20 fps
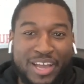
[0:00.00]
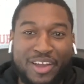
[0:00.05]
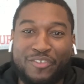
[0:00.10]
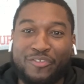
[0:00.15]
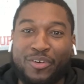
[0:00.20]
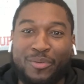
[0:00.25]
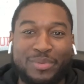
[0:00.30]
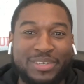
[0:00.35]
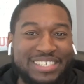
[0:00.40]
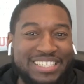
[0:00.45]

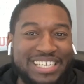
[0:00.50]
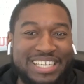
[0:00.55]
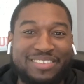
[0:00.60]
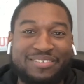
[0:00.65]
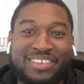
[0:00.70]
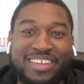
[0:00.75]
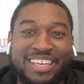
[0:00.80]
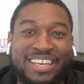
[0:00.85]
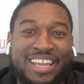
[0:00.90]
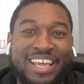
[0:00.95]
from
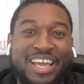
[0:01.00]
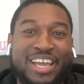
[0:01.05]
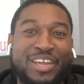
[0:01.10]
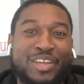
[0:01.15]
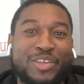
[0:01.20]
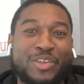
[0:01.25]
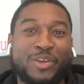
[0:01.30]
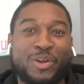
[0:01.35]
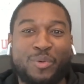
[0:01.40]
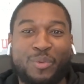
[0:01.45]
achieving
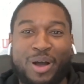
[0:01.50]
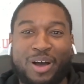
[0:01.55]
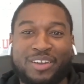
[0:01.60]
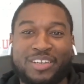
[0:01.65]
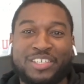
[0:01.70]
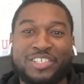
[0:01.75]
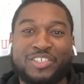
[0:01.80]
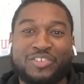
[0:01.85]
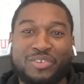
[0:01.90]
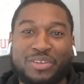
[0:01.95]
your
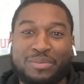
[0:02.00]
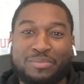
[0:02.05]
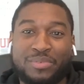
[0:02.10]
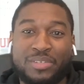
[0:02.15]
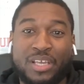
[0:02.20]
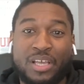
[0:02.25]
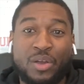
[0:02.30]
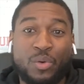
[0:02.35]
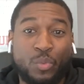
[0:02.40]
wildest dreams.